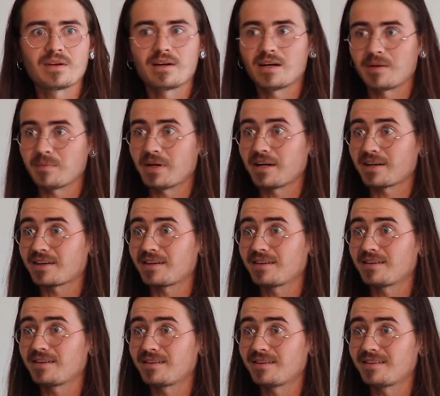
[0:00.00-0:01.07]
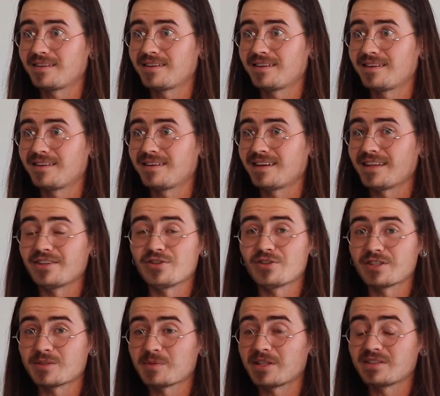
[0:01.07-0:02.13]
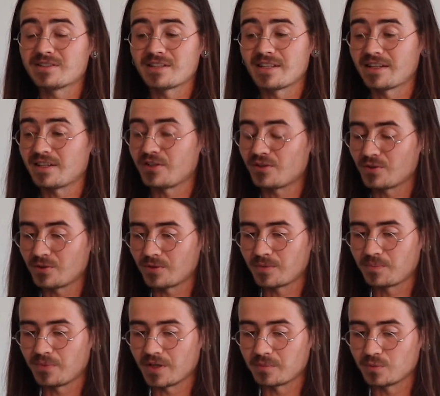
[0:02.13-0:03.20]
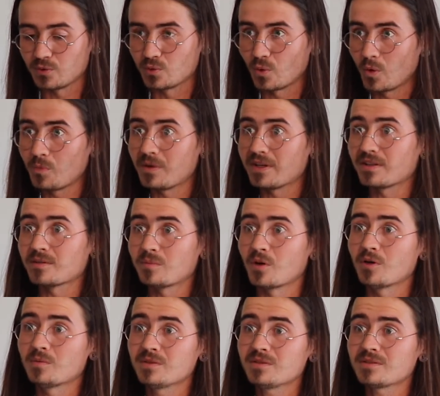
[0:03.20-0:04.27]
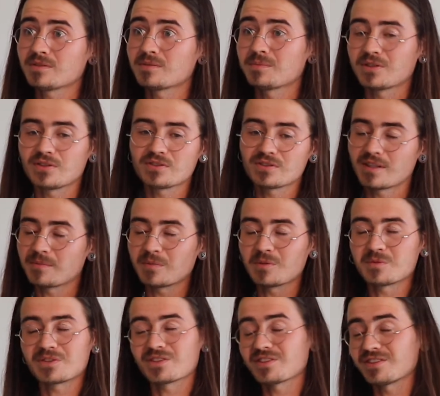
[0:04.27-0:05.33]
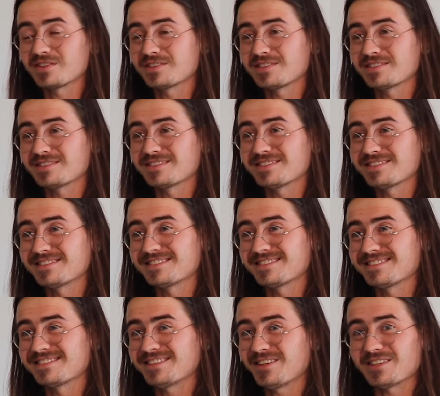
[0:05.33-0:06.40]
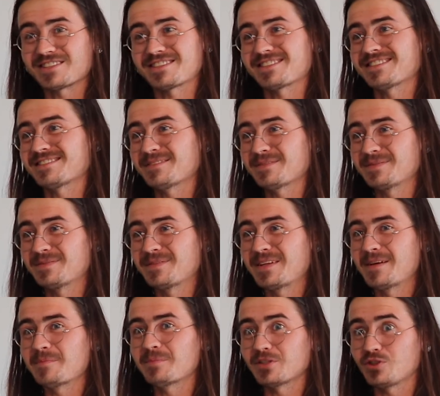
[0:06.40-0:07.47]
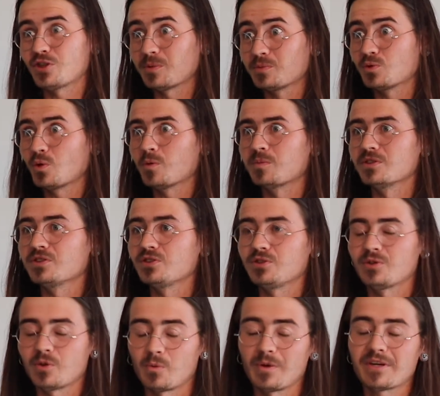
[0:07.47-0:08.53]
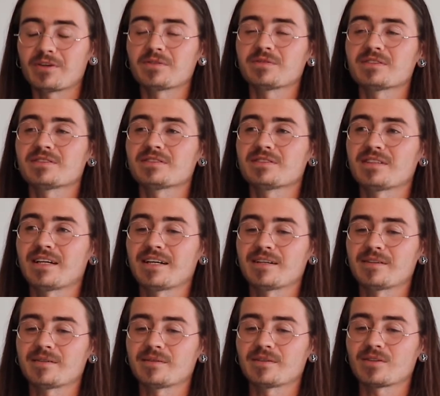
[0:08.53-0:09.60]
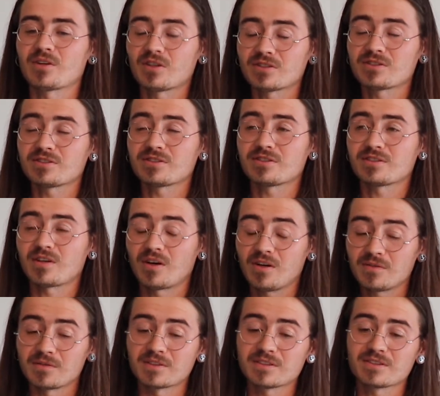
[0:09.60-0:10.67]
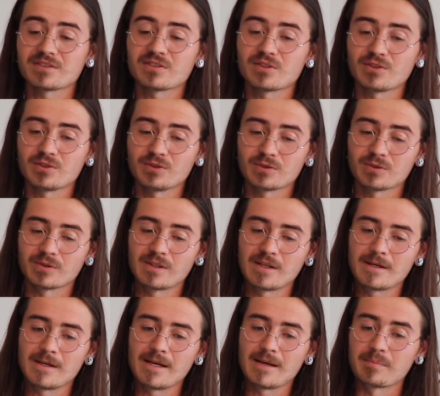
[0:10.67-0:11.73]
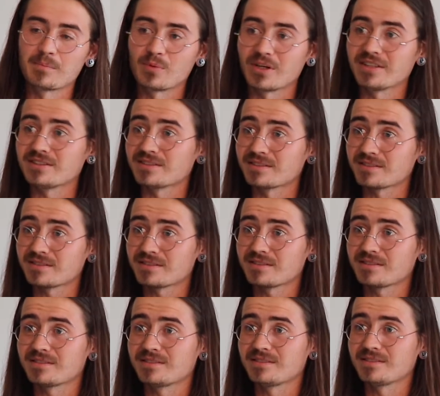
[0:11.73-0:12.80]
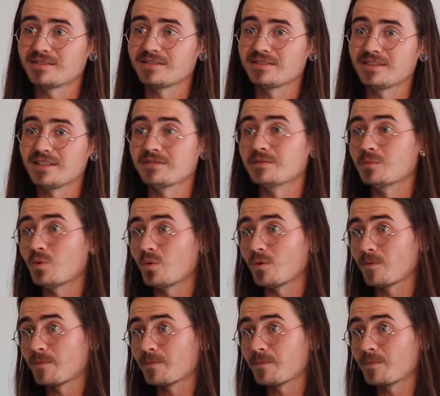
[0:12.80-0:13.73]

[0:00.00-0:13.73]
I'm back. And then you experience it, and then you're absorbing the moments, because that moment's not going to last. But you absorb it, you're aware of it and conscious of it, so you embrace it even more.